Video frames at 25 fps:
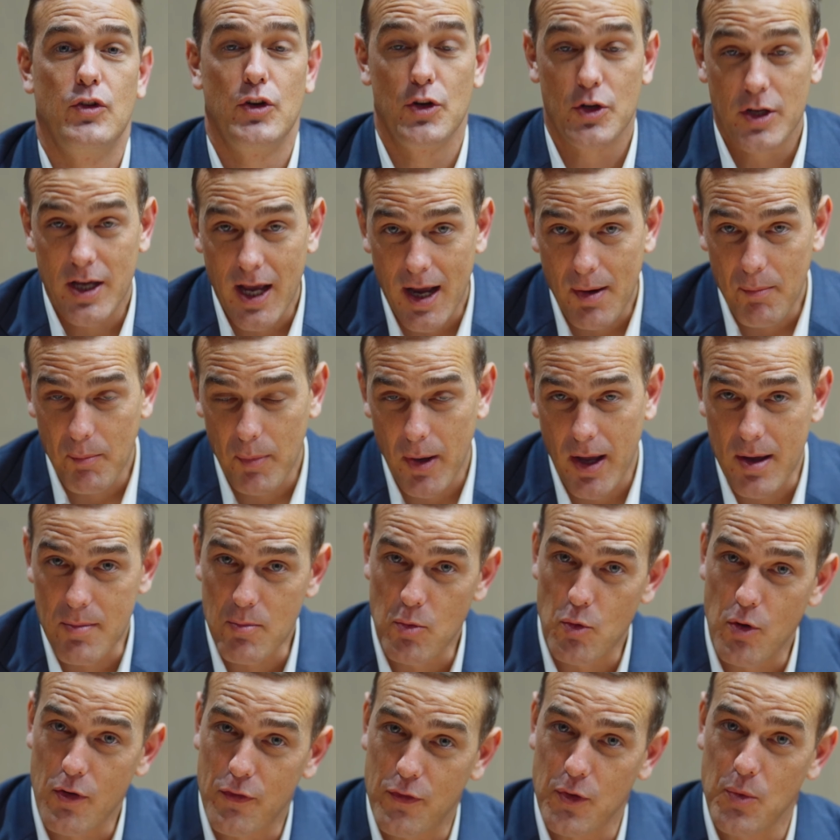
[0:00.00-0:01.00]
You can pay
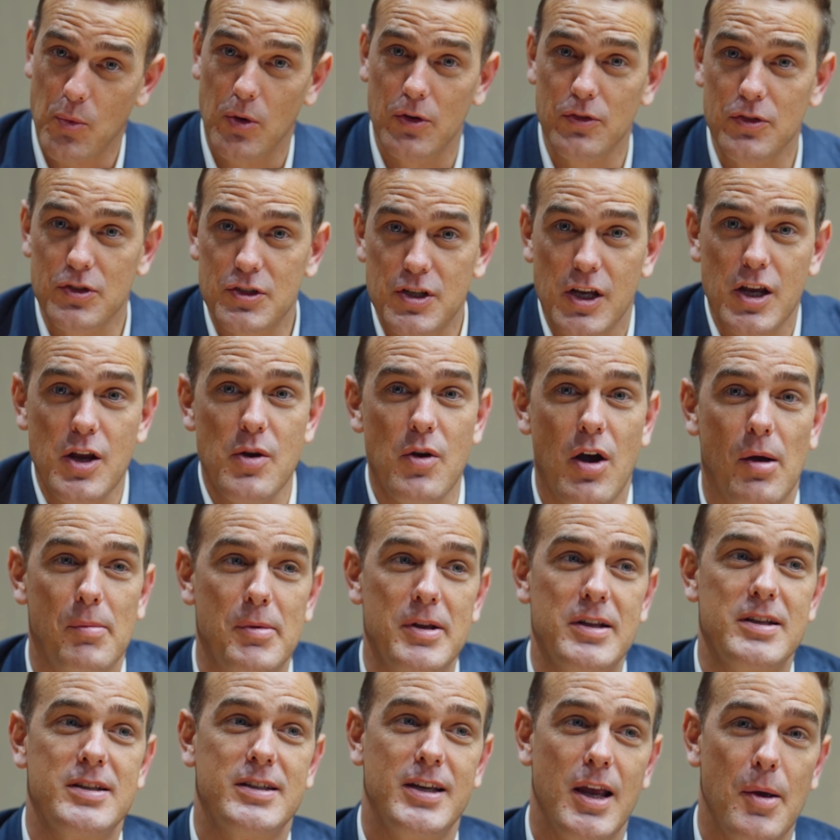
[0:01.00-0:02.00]
more if you want to. I
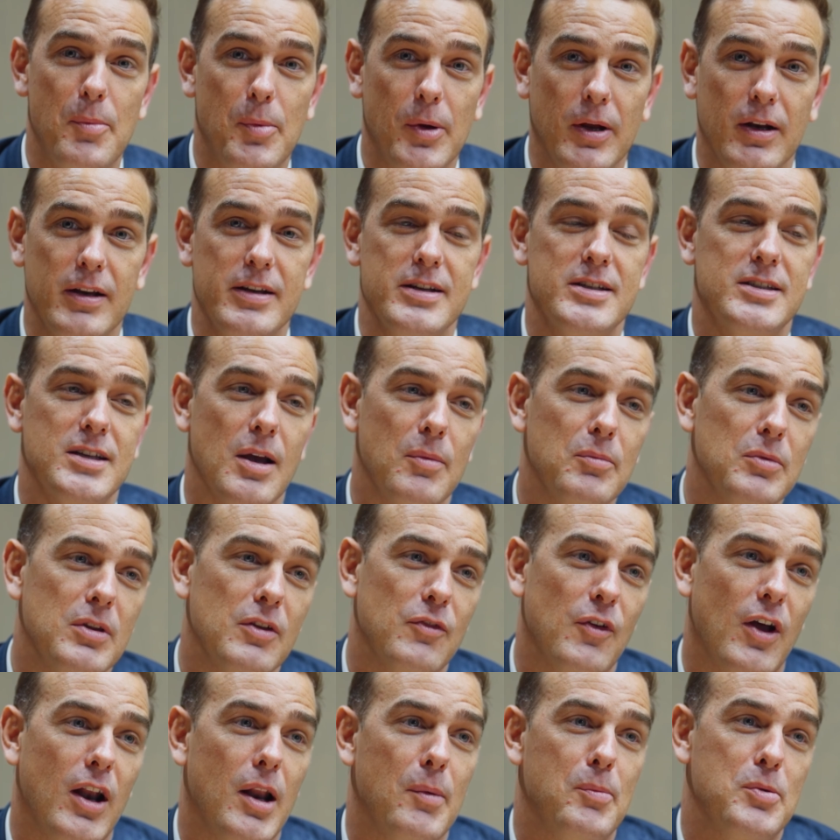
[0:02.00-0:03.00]
mean, typically some
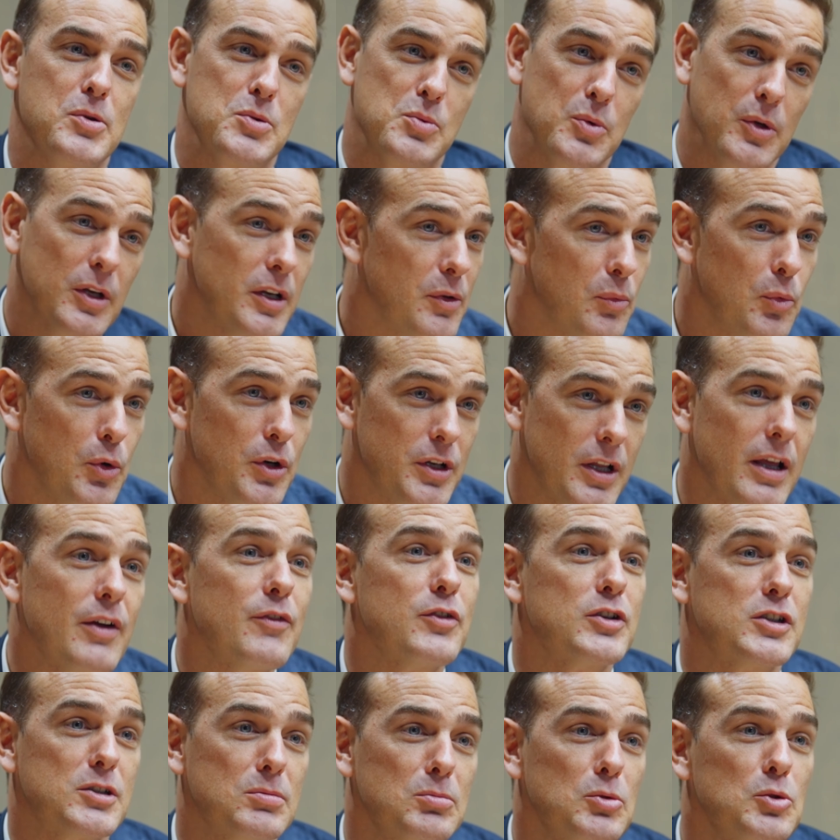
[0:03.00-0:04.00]
developers would give
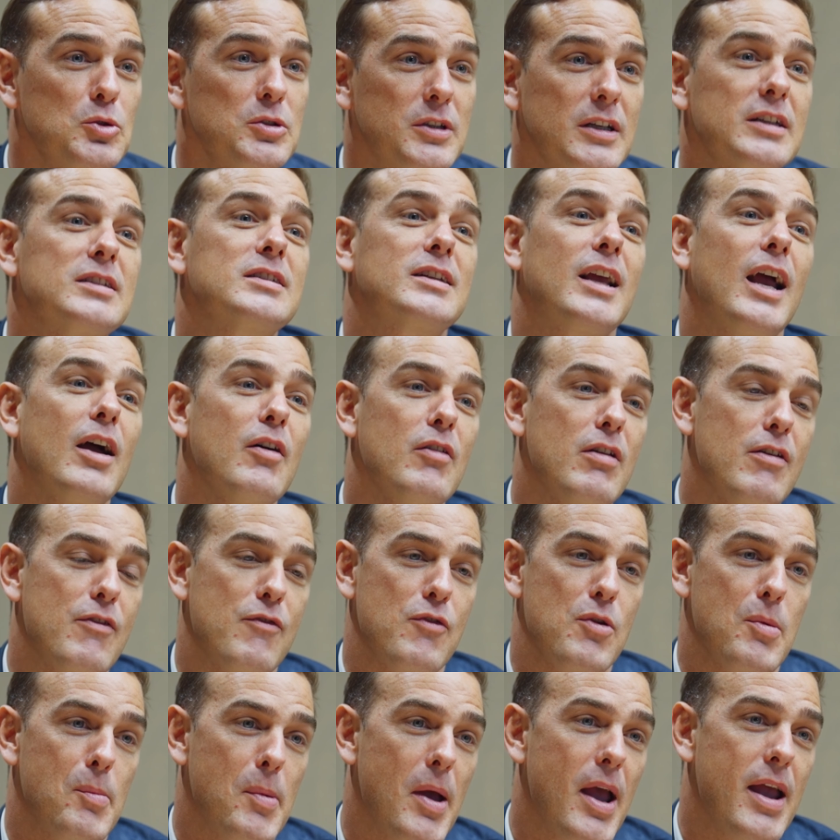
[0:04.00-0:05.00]
a small discount if
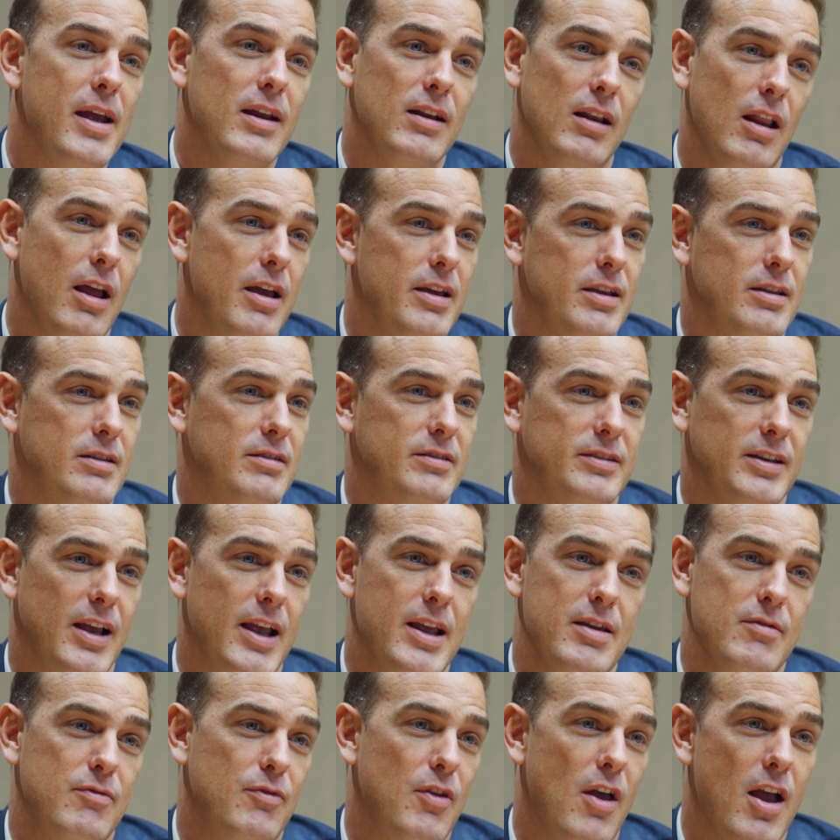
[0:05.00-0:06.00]
you paid like
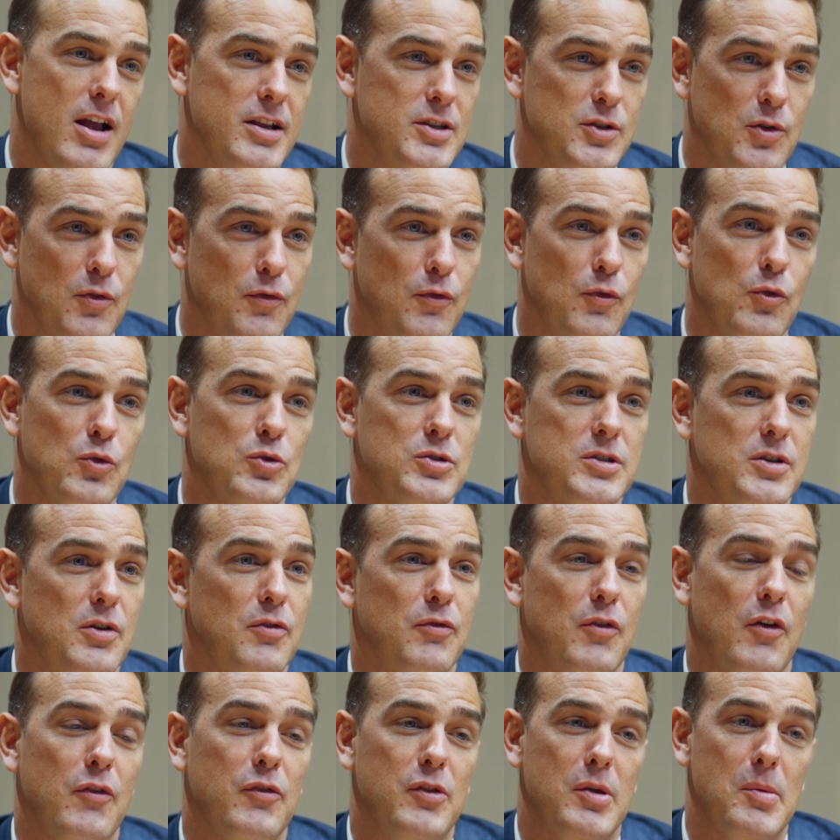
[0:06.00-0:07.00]
say 30 or 40 or
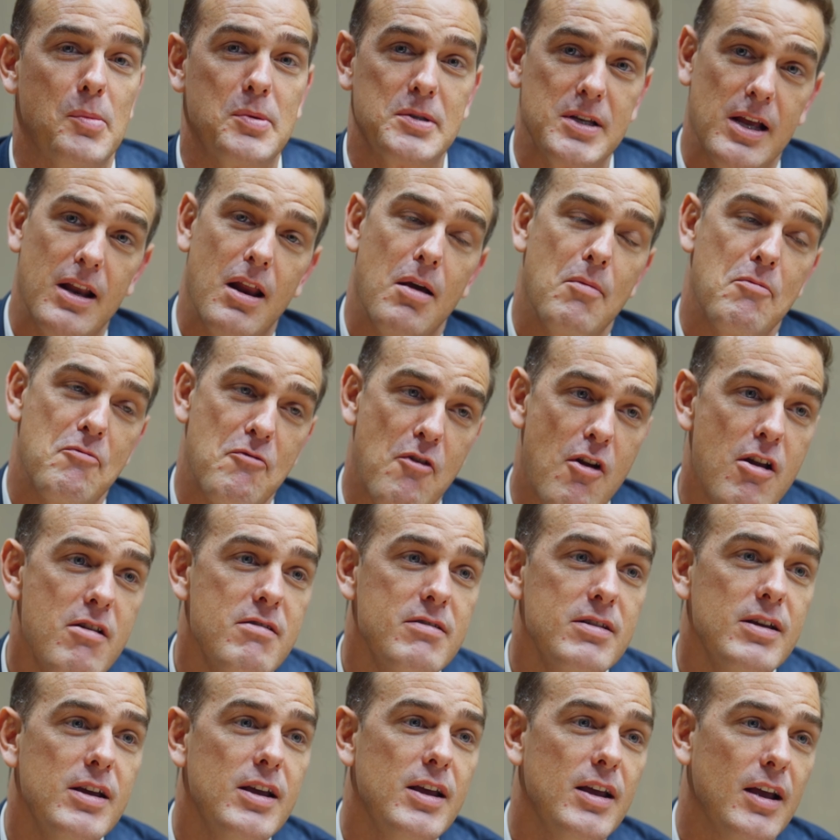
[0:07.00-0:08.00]
50% upfront.